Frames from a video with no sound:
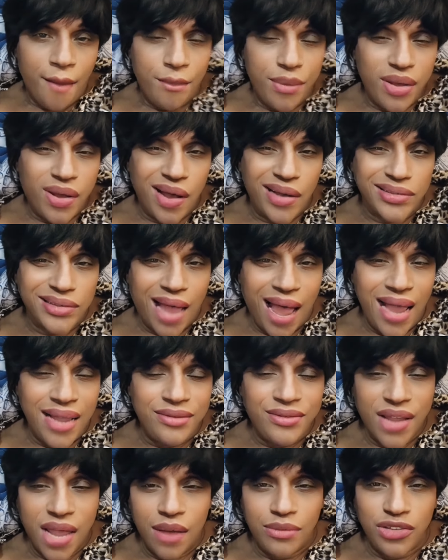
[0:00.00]
because I
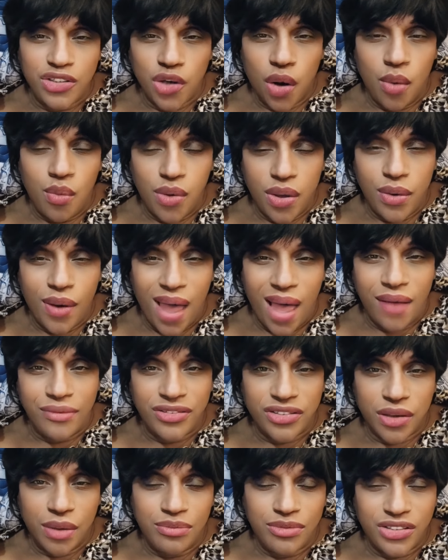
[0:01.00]
damn sure will
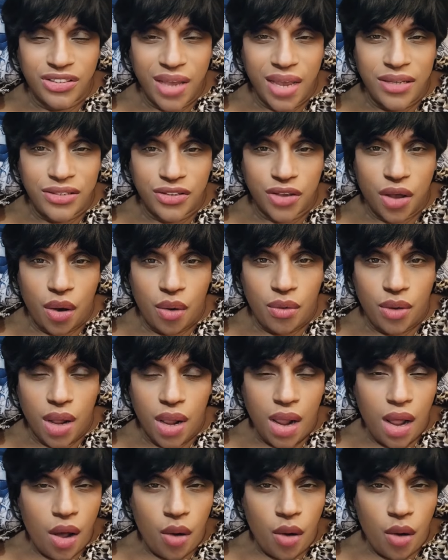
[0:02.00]
have some say-so.